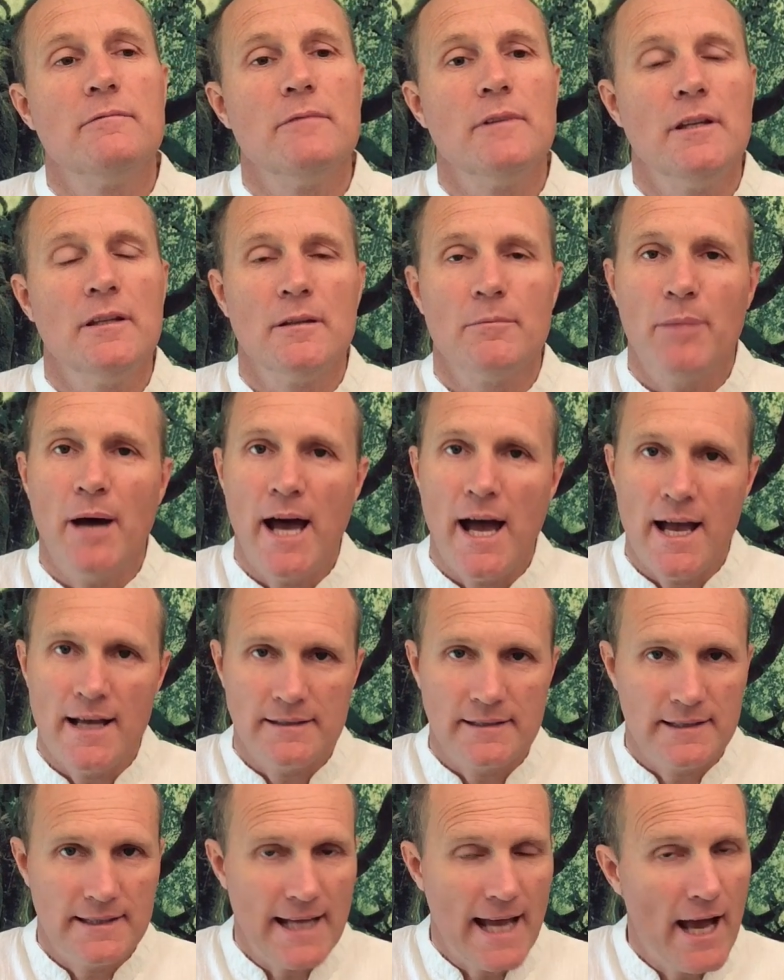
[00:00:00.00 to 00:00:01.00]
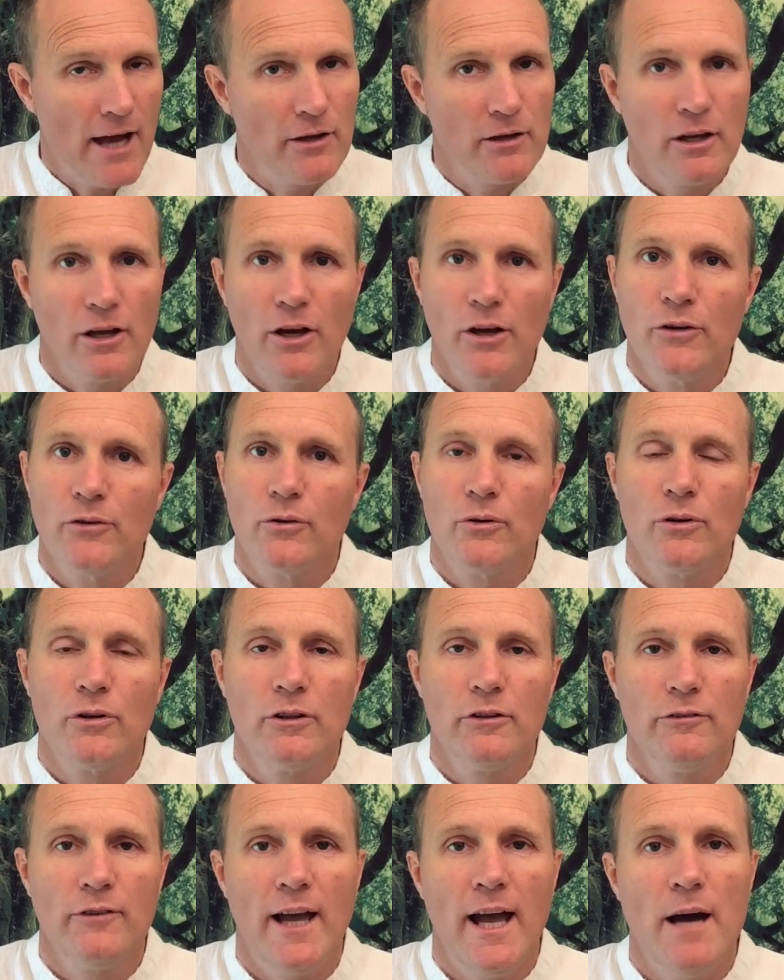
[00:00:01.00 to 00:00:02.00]
in the past download
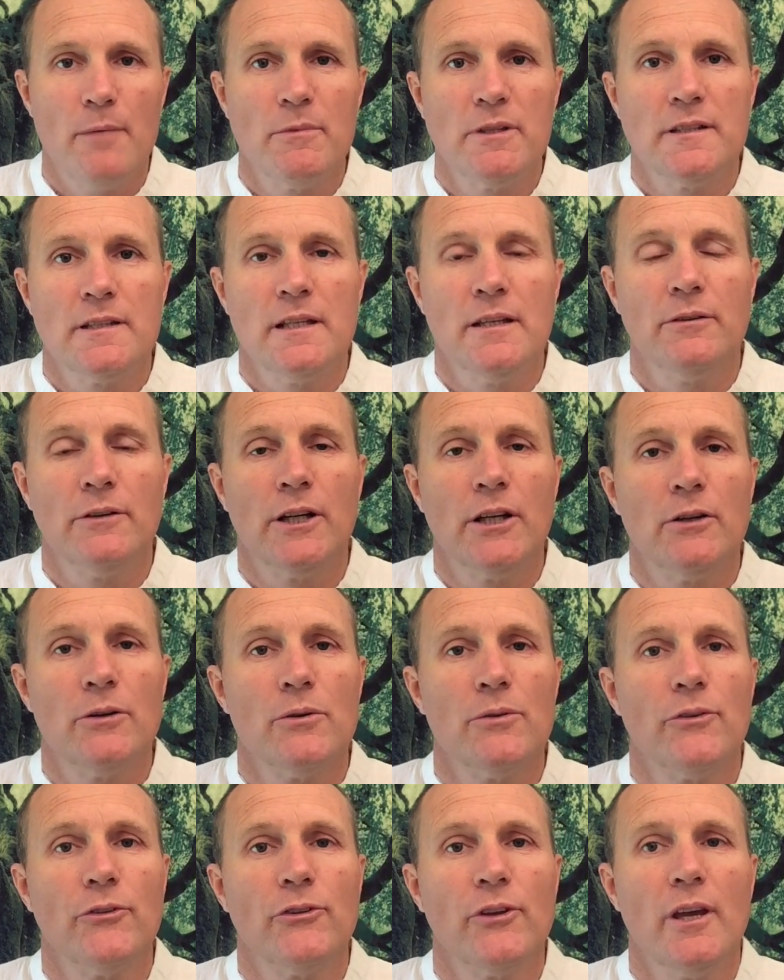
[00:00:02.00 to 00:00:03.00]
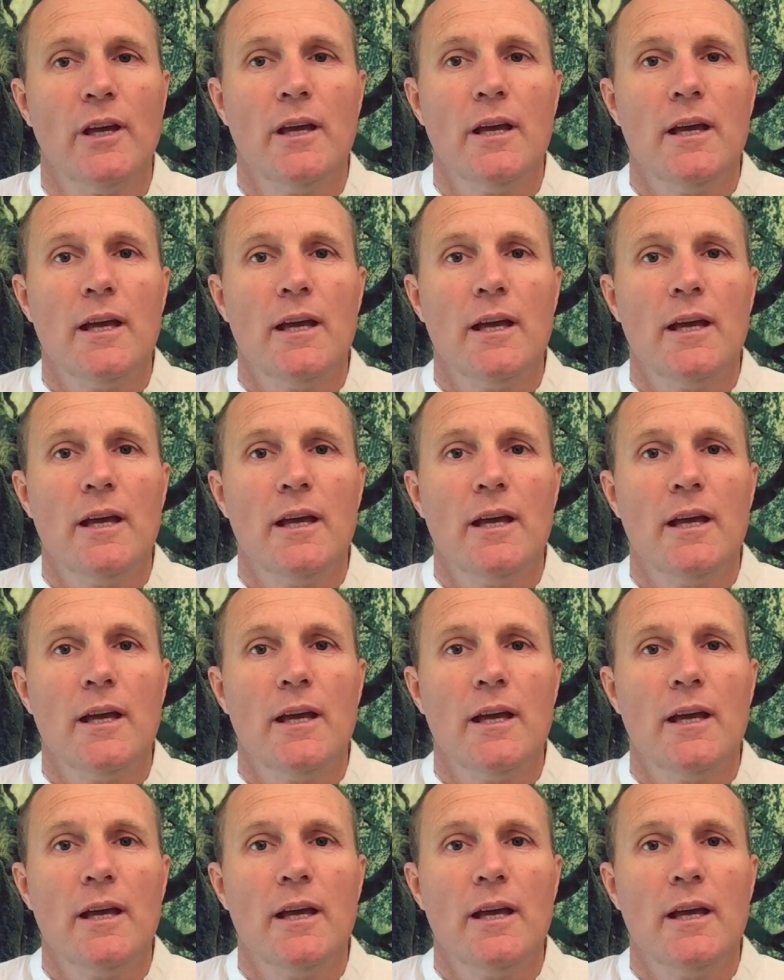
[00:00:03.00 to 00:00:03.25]
all of our materials